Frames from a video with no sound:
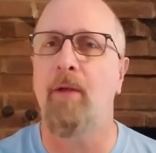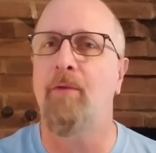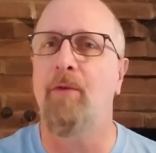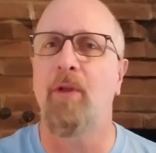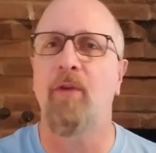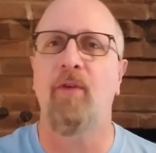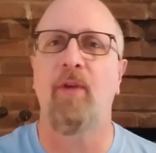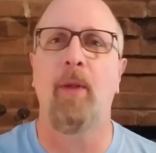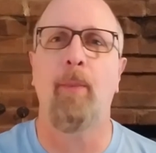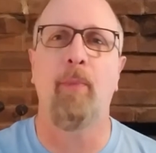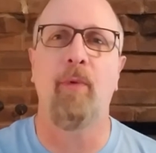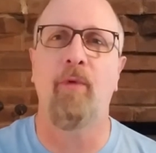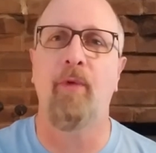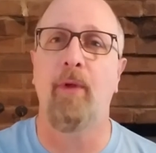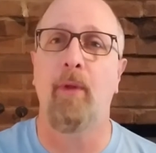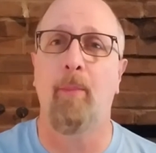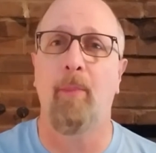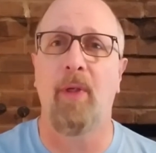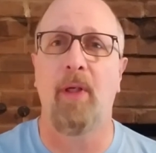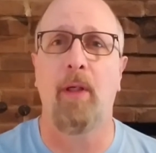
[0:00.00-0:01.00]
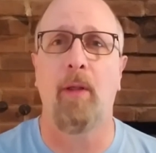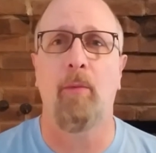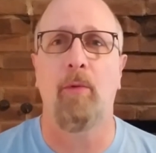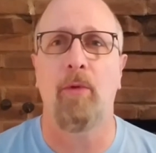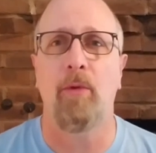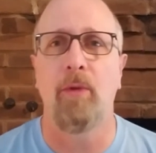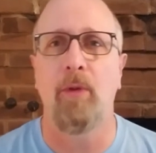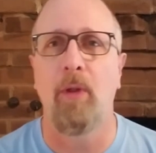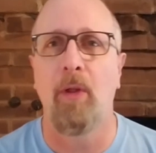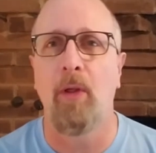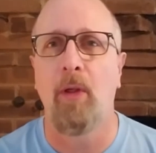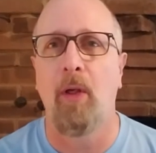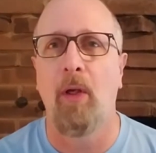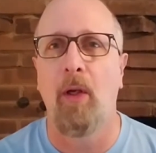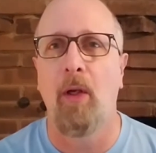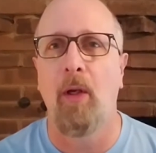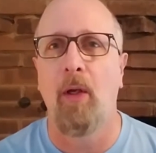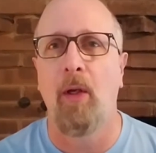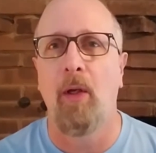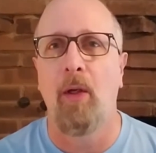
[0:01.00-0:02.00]
of examples in the Bible
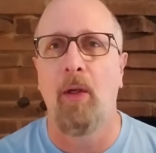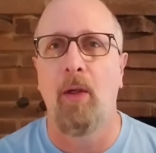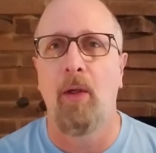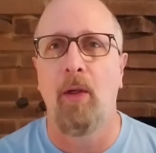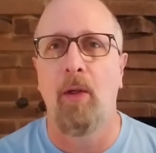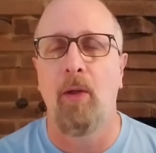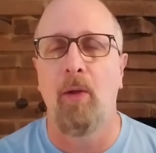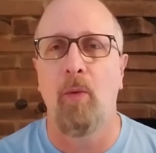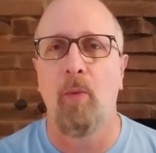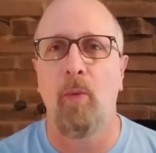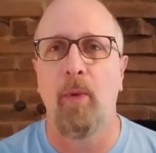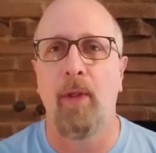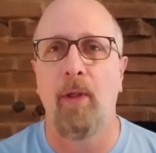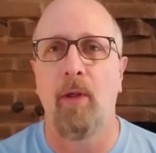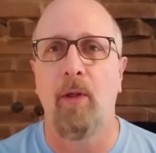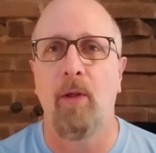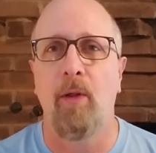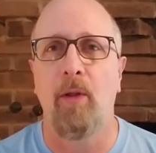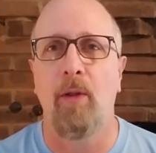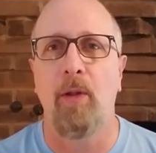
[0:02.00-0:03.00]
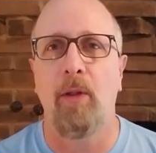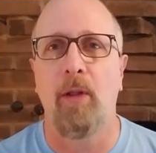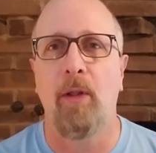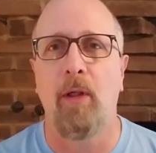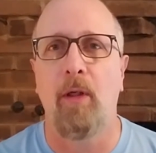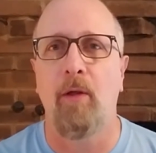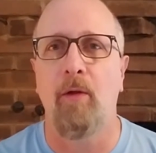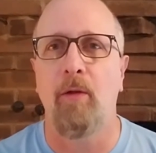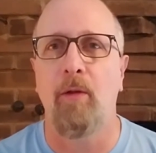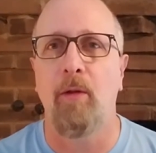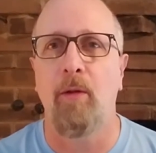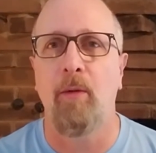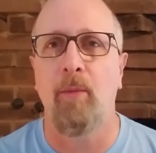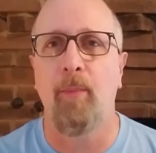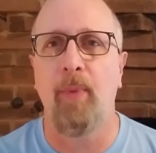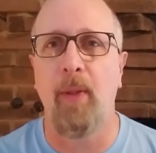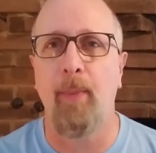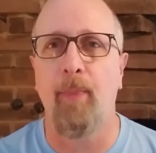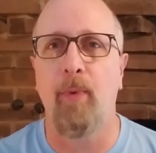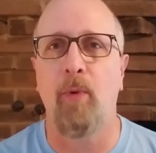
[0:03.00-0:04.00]
where
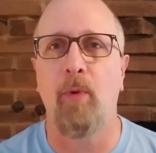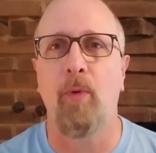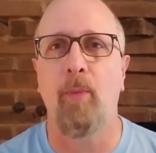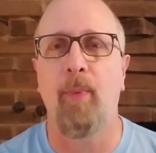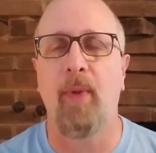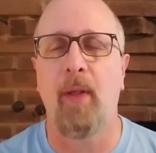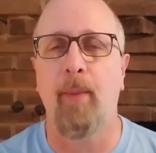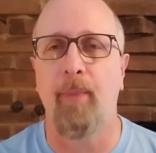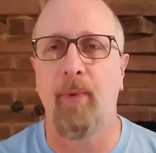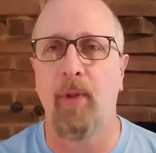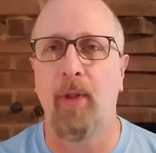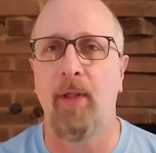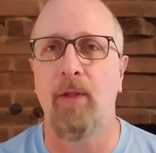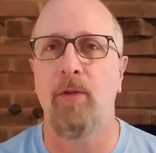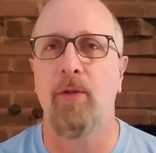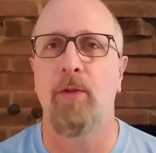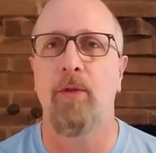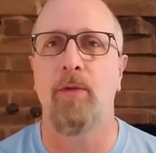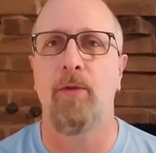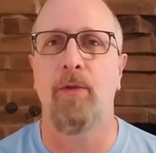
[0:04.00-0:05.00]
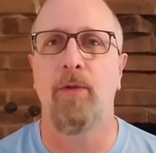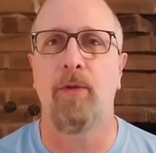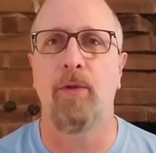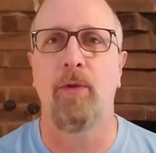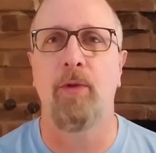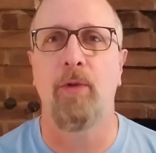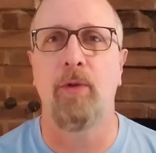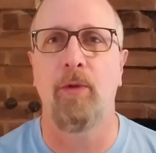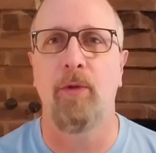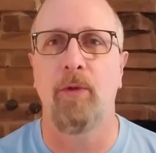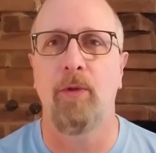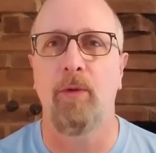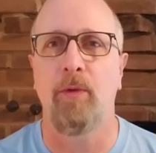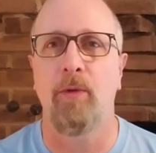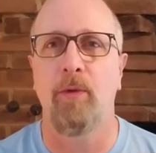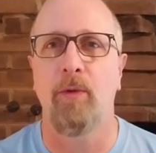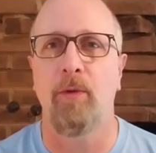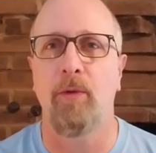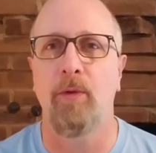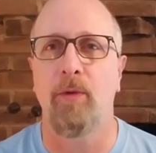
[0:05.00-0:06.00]
people, populations,
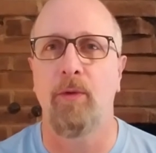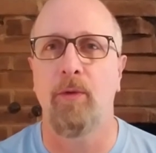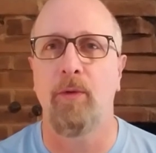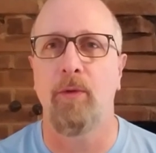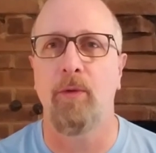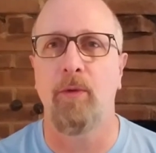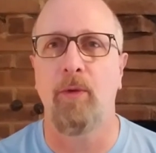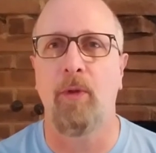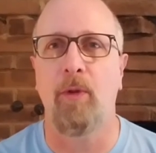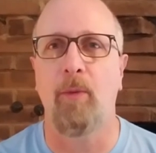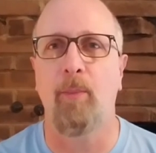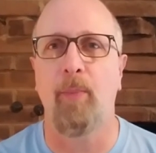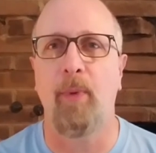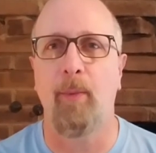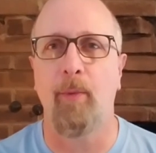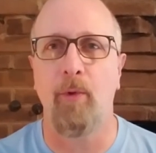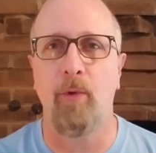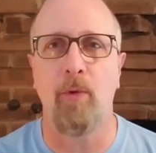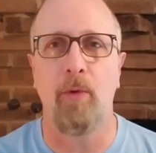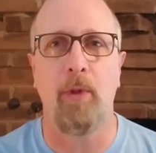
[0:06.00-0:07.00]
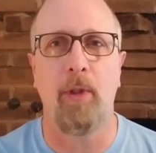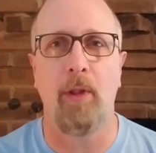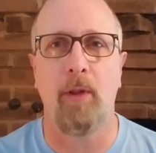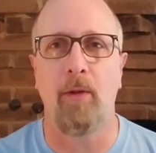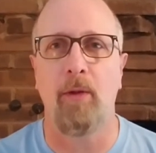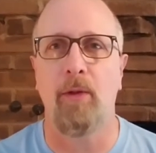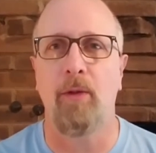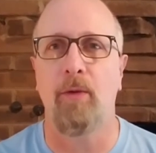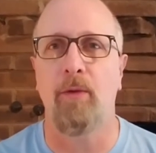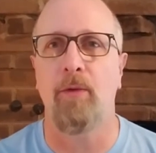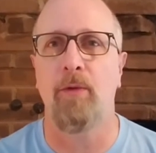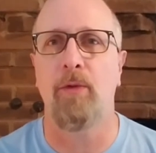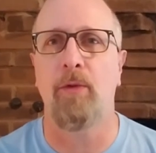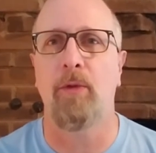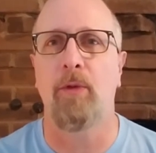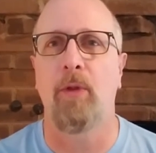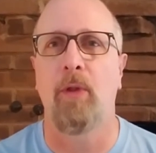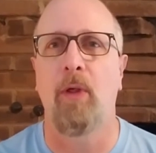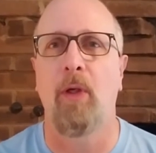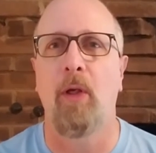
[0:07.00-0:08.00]
biblical characters
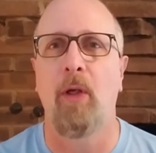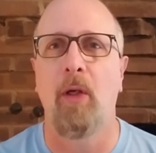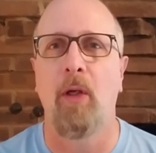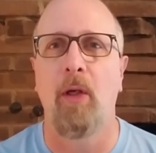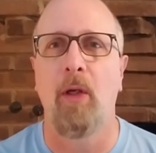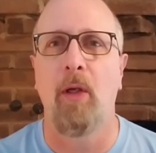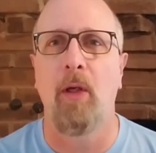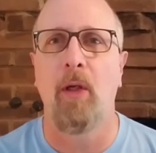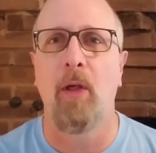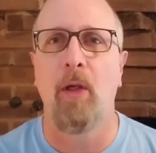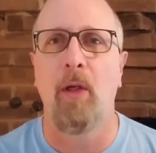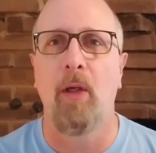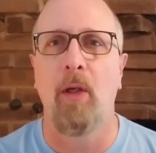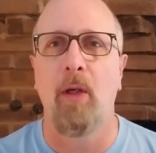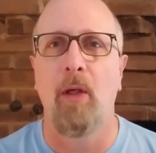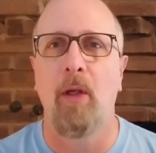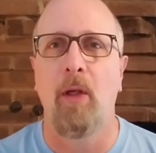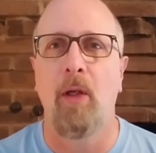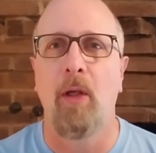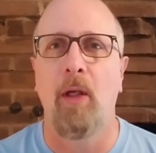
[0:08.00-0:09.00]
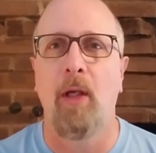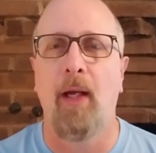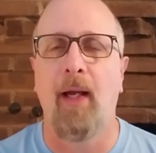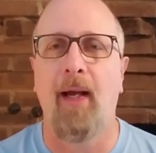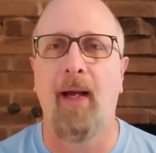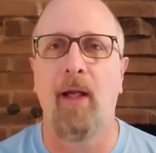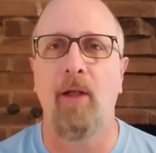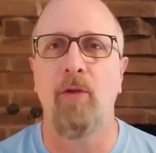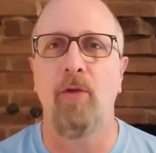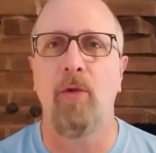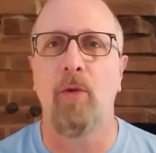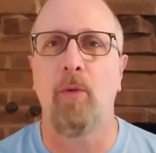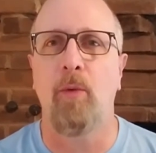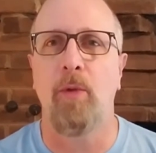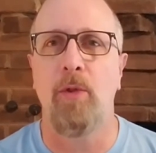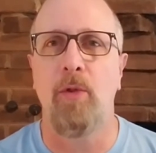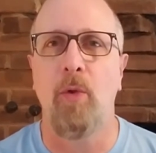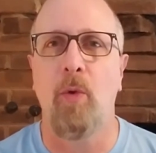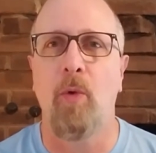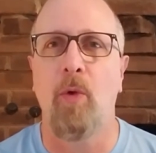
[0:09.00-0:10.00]
had to
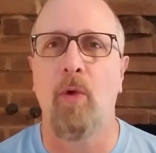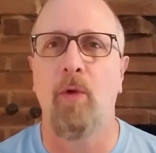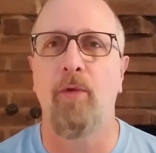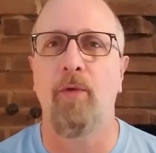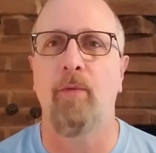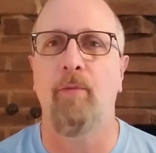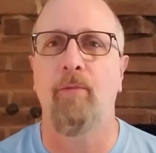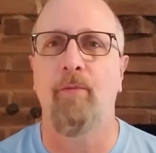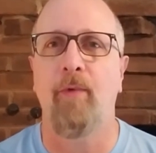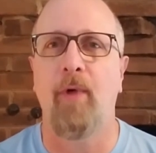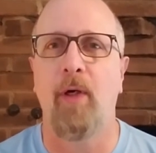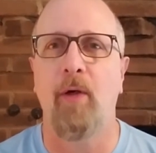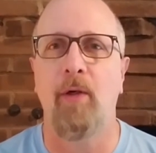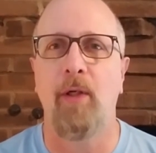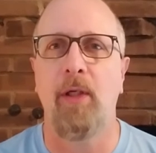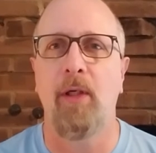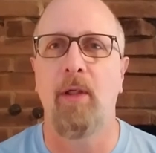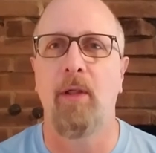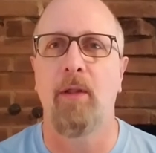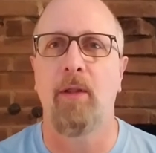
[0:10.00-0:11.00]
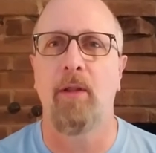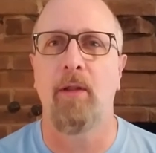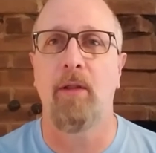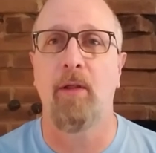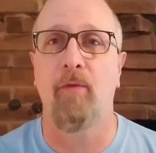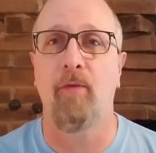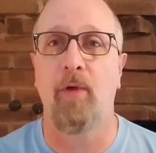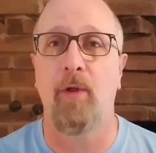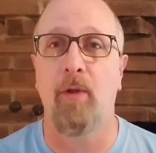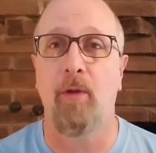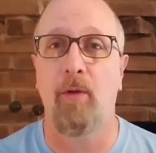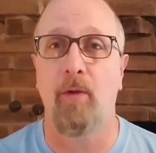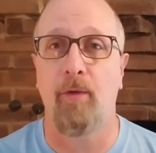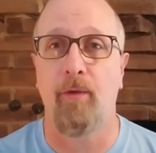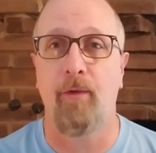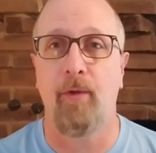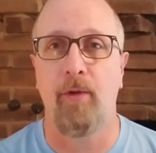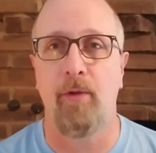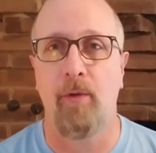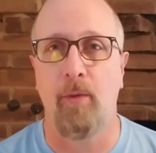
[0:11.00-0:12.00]
endure some very difficult
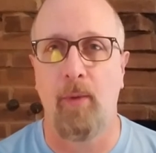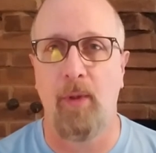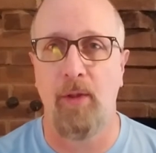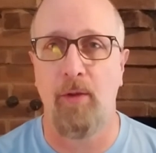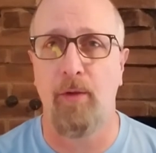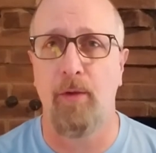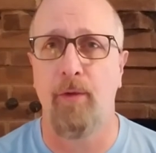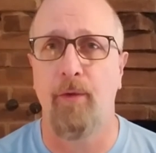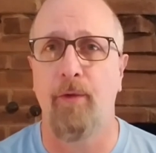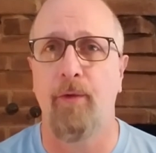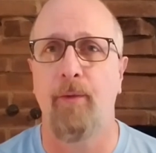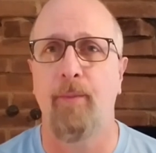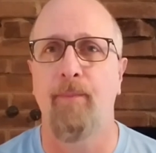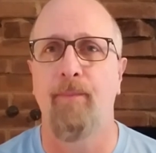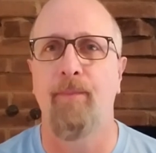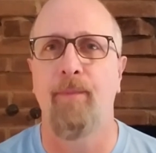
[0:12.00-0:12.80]
situations,